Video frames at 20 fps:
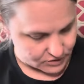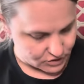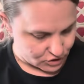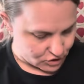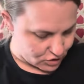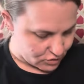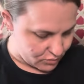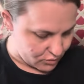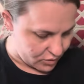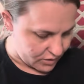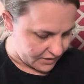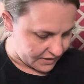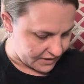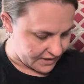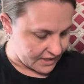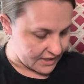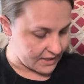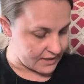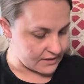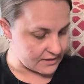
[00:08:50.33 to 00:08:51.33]
two more
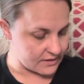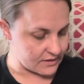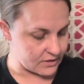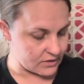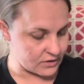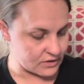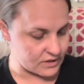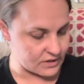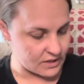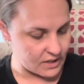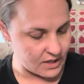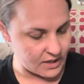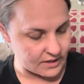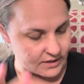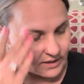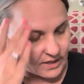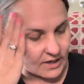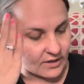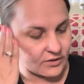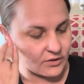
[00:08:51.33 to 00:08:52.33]
things. There's
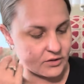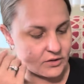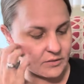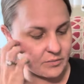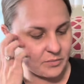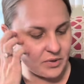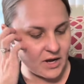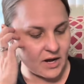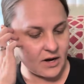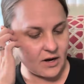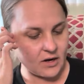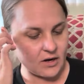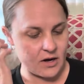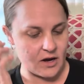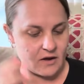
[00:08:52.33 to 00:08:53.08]
another pair